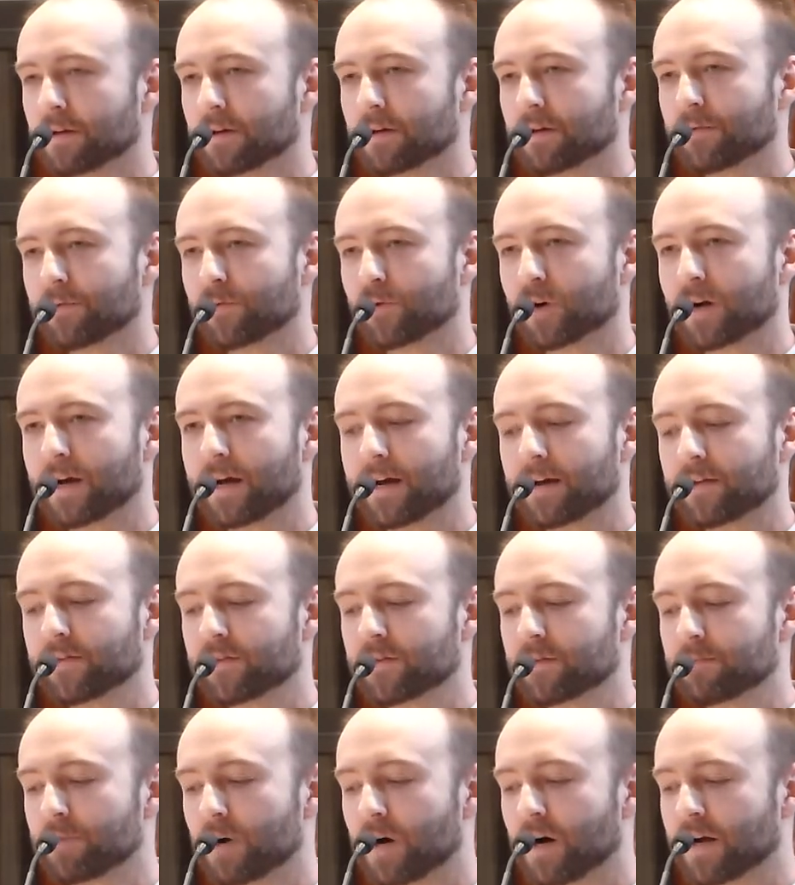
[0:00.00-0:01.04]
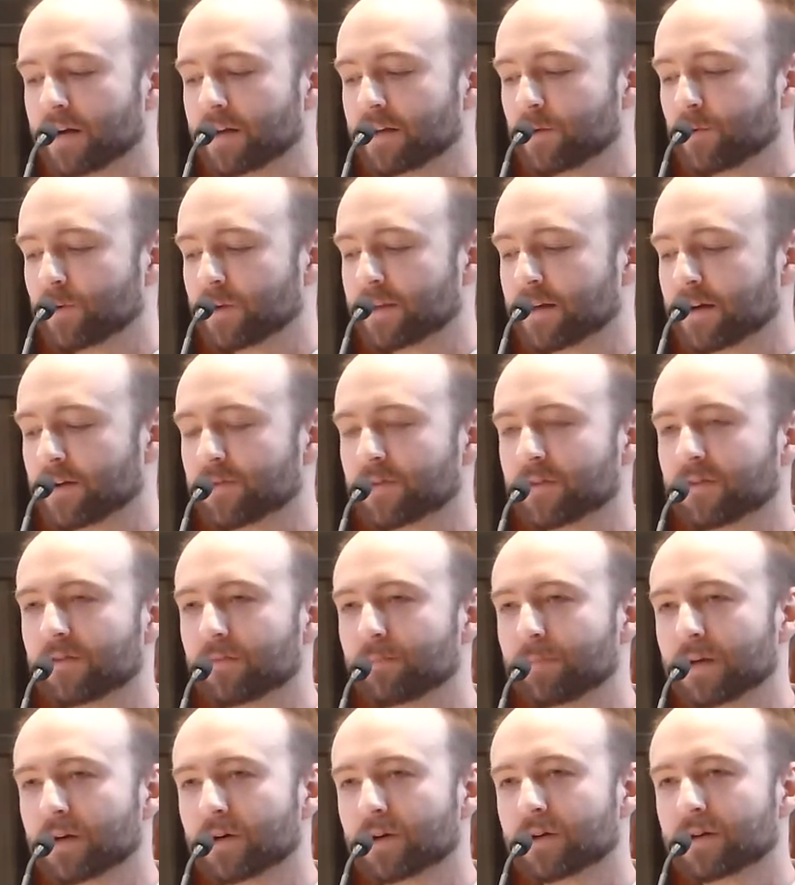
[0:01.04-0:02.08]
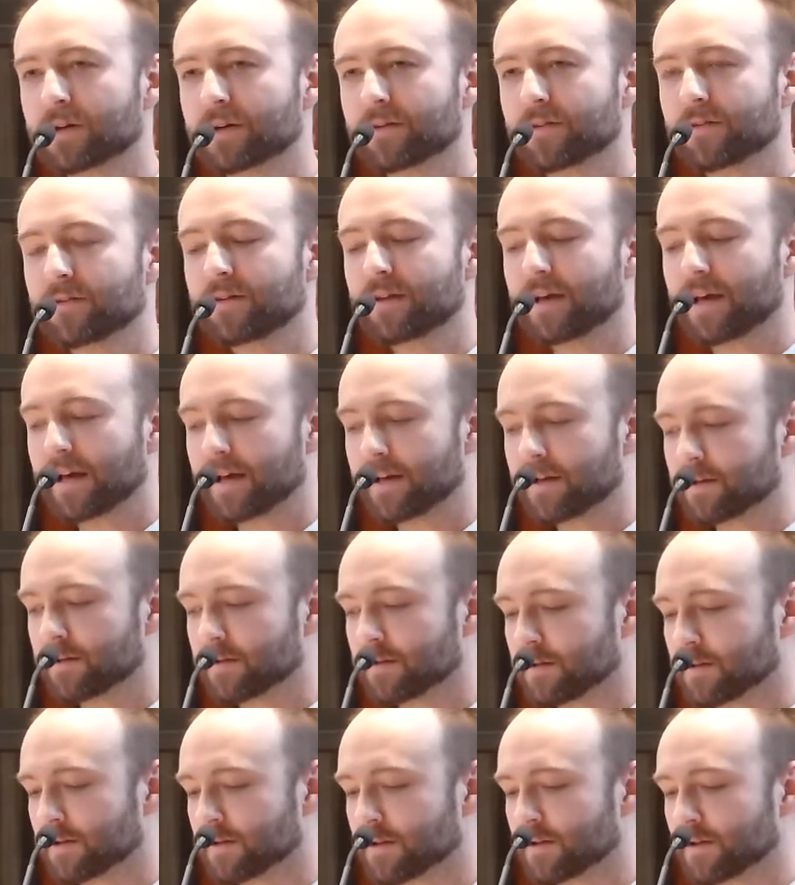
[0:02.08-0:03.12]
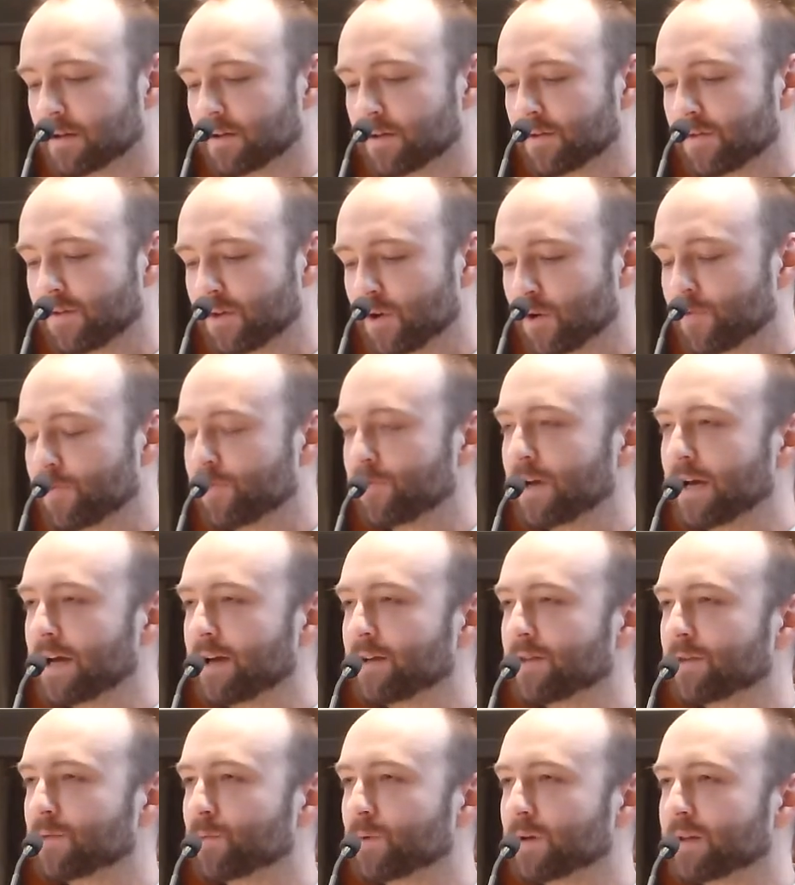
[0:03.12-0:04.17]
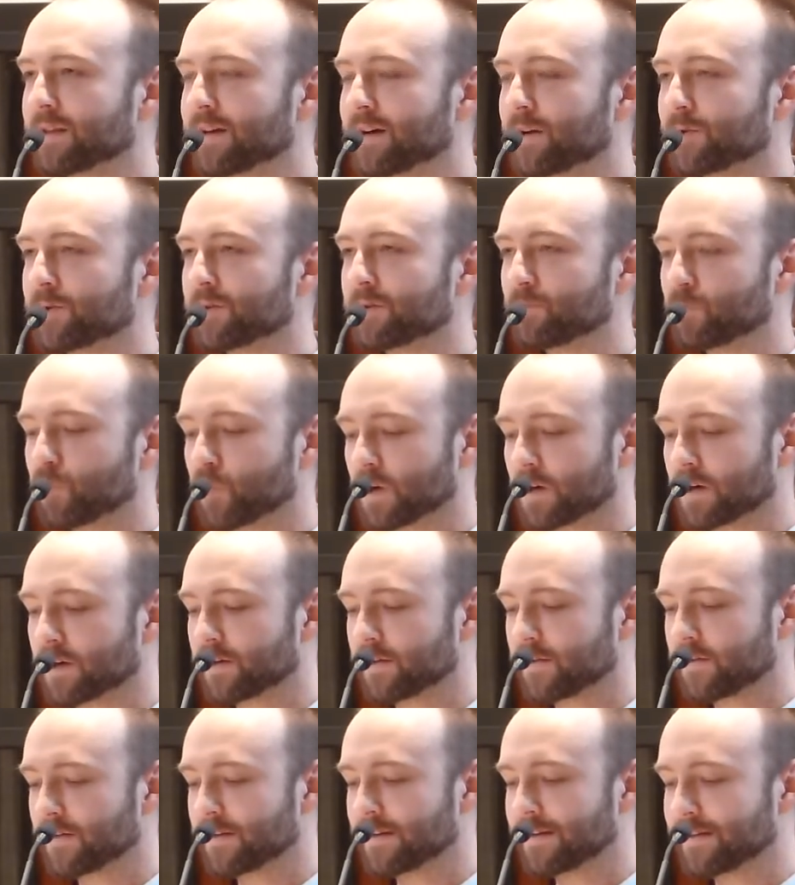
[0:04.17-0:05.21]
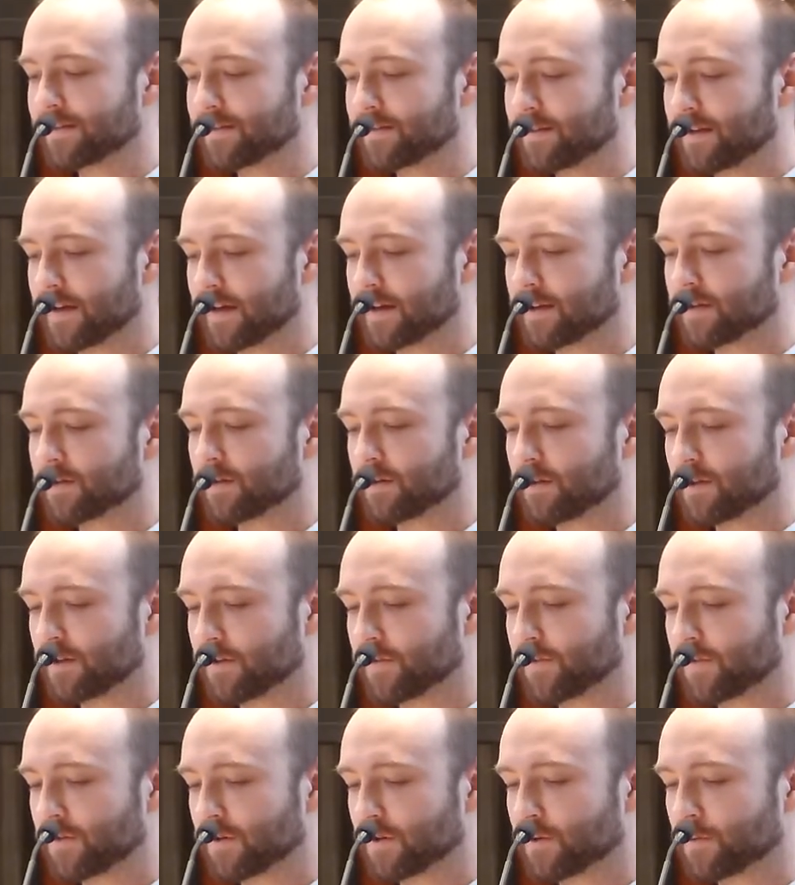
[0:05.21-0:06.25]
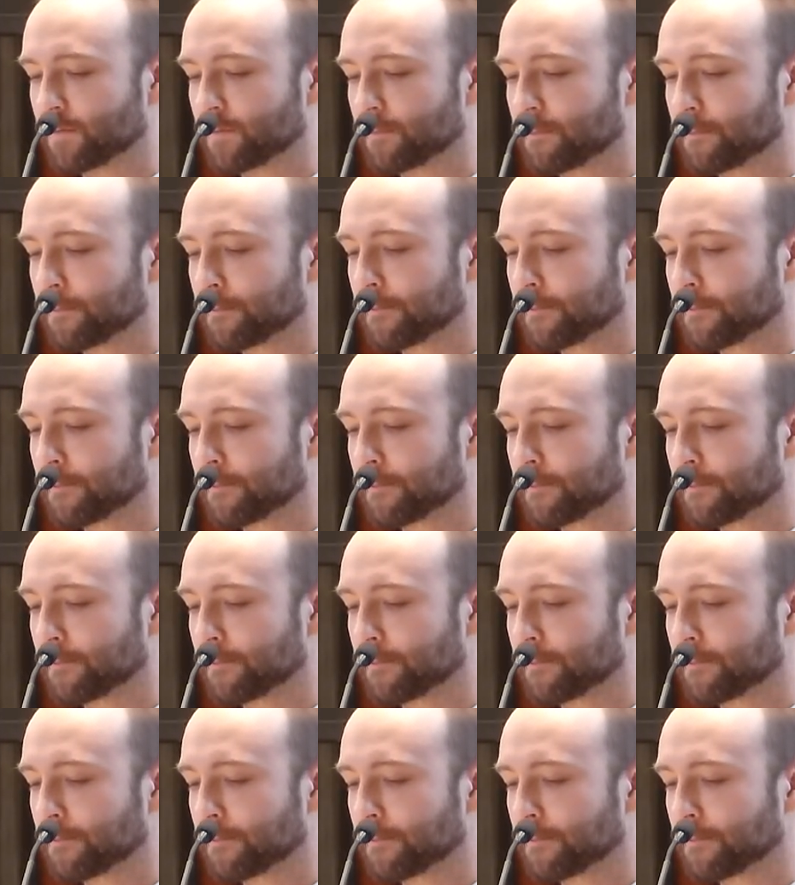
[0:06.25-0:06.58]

For as the body without the spirit is dead, so faith without works is dead also.